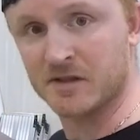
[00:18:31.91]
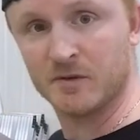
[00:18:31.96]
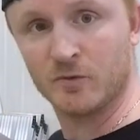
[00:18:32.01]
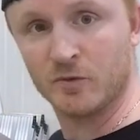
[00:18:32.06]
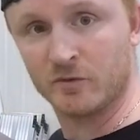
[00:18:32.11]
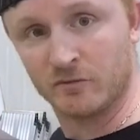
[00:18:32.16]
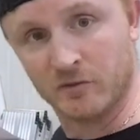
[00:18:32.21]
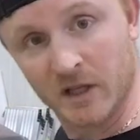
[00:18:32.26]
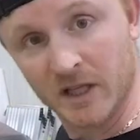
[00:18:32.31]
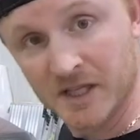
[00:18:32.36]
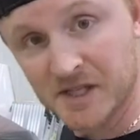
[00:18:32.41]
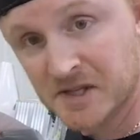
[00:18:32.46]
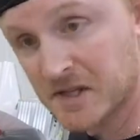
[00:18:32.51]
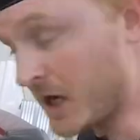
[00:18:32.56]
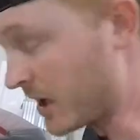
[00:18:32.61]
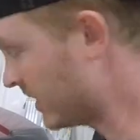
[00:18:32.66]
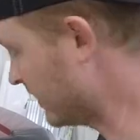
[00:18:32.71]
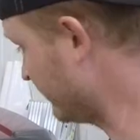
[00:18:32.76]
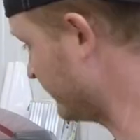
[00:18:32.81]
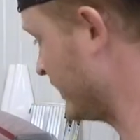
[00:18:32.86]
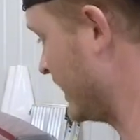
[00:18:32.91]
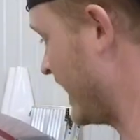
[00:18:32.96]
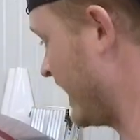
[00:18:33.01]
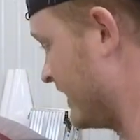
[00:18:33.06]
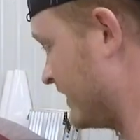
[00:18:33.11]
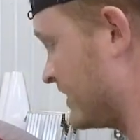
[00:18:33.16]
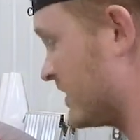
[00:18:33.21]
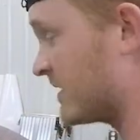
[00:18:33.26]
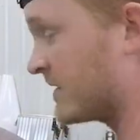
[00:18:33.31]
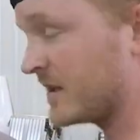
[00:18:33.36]
it would really suck if we
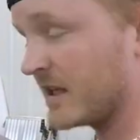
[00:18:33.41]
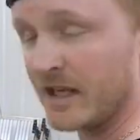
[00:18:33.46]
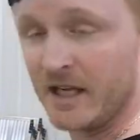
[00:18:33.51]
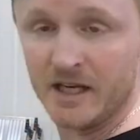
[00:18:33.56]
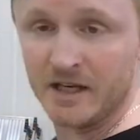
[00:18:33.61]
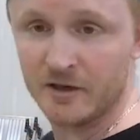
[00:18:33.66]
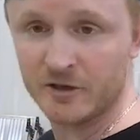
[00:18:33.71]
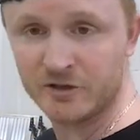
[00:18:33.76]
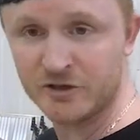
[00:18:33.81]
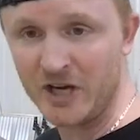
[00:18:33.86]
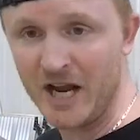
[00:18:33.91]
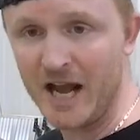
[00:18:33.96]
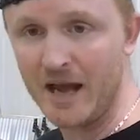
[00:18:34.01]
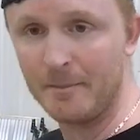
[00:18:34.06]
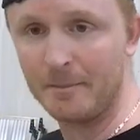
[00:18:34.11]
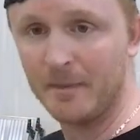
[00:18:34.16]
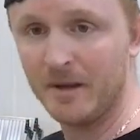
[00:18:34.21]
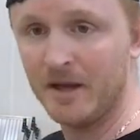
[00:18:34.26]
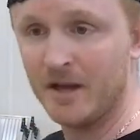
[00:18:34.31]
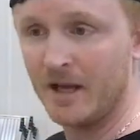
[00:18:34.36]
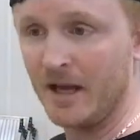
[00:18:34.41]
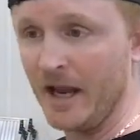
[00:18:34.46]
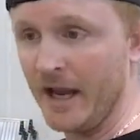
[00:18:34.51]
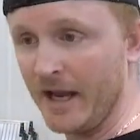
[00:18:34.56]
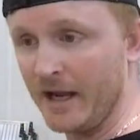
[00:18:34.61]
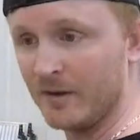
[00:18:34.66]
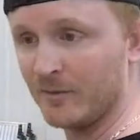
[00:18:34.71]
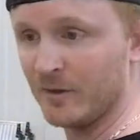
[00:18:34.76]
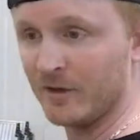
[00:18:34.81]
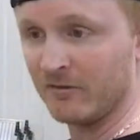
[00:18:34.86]
had this thing in our shop
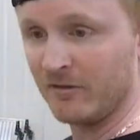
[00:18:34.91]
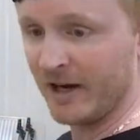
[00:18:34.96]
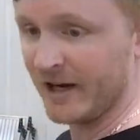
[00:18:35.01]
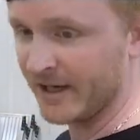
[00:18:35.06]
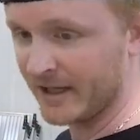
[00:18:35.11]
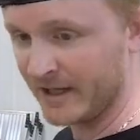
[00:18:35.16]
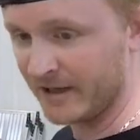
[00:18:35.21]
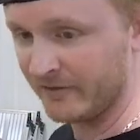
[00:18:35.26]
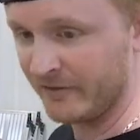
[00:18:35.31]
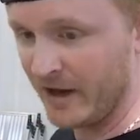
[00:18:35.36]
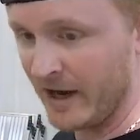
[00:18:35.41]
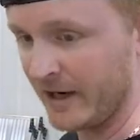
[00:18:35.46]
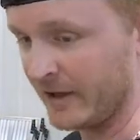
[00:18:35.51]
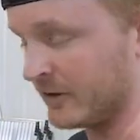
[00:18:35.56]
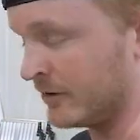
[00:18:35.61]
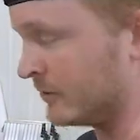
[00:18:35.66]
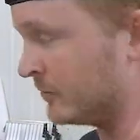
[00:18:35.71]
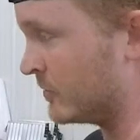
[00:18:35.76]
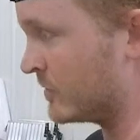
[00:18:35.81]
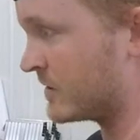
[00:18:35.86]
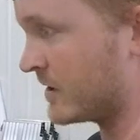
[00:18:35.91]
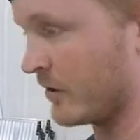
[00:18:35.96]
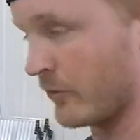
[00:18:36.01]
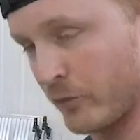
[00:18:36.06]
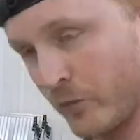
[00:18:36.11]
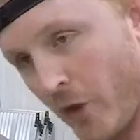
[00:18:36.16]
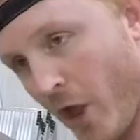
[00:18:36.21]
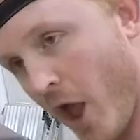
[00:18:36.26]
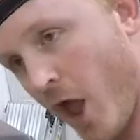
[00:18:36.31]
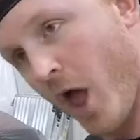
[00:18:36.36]
and we ran out of vinyl and we said,
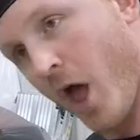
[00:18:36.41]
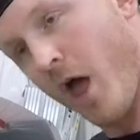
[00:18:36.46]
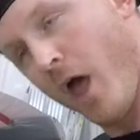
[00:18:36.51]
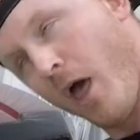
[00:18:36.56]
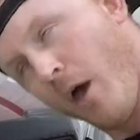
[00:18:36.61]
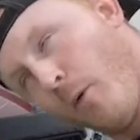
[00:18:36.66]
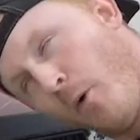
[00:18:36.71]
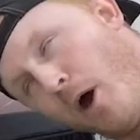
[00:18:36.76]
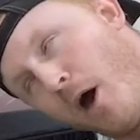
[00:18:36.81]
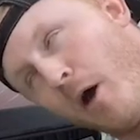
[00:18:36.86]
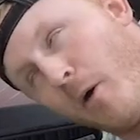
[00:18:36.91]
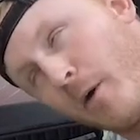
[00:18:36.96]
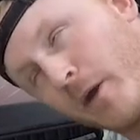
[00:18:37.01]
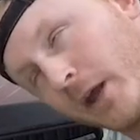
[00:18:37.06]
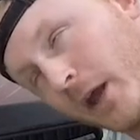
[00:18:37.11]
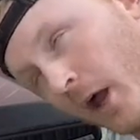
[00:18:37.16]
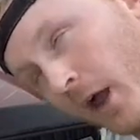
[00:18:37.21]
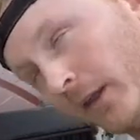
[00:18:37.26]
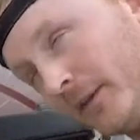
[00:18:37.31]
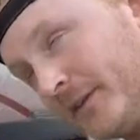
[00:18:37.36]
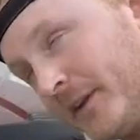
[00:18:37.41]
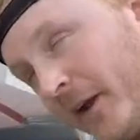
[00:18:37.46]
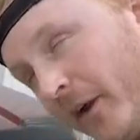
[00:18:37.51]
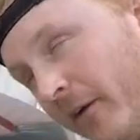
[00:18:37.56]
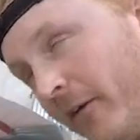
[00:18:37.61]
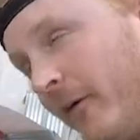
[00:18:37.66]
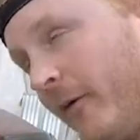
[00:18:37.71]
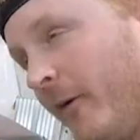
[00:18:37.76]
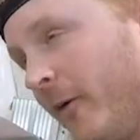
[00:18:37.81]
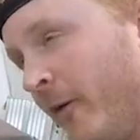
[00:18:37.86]
what are we gonna
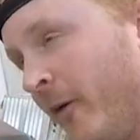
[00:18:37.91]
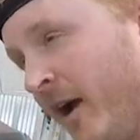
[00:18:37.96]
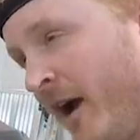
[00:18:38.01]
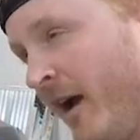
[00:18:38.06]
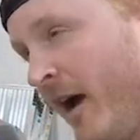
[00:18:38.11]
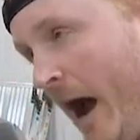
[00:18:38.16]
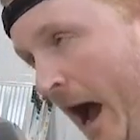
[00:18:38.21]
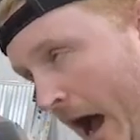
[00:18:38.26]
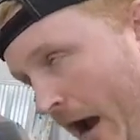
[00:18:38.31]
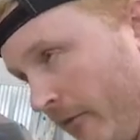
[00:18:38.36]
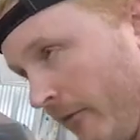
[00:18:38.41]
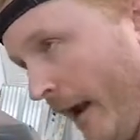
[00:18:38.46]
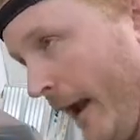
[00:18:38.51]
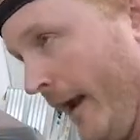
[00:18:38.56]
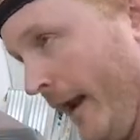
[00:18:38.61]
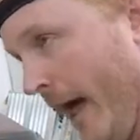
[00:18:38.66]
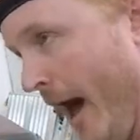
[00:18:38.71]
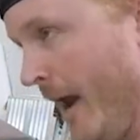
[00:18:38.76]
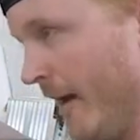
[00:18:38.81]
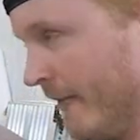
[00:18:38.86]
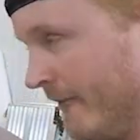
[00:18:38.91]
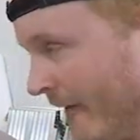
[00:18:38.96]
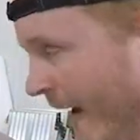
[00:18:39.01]
do? I ran out of